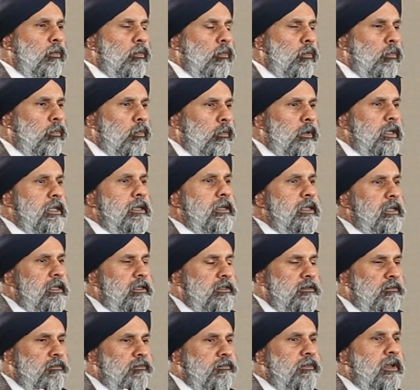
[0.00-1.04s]
we
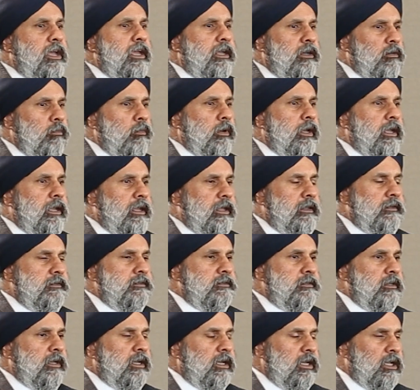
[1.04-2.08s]
need to find ways
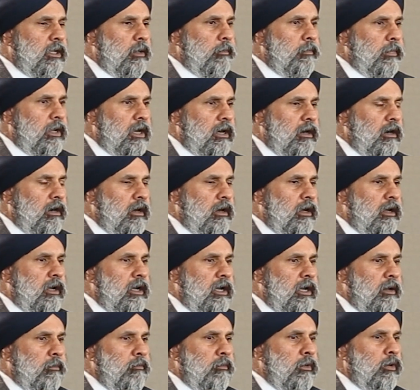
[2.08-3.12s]
to help
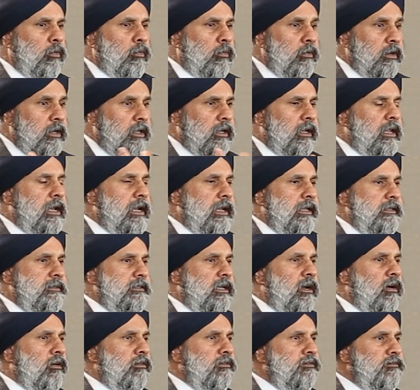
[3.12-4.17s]
realize
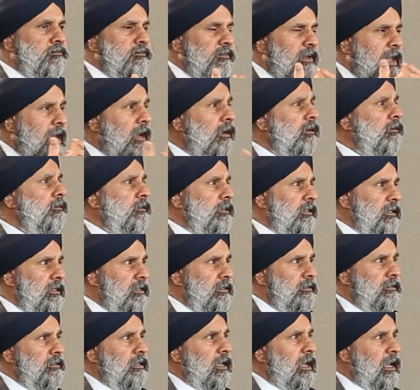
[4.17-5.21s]
our
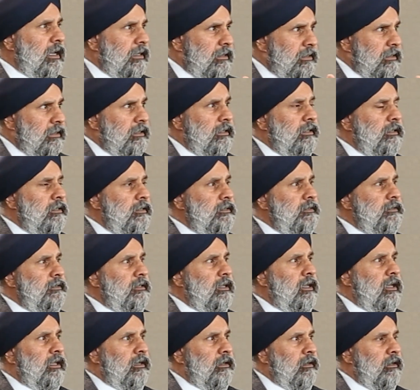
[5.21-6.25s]
faculty's ideas
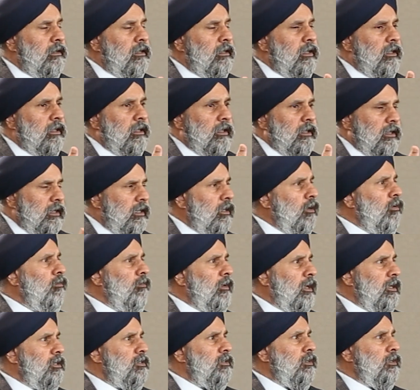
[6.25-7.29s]
and
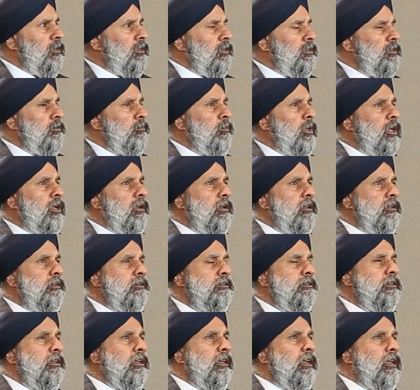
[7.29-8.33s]
innovations,
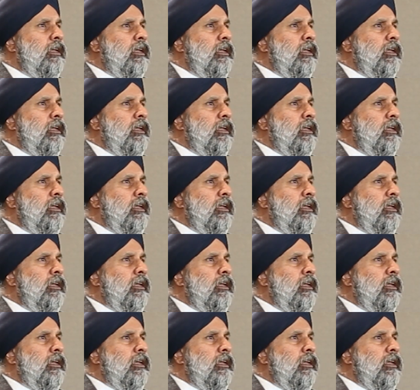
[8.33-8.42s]
because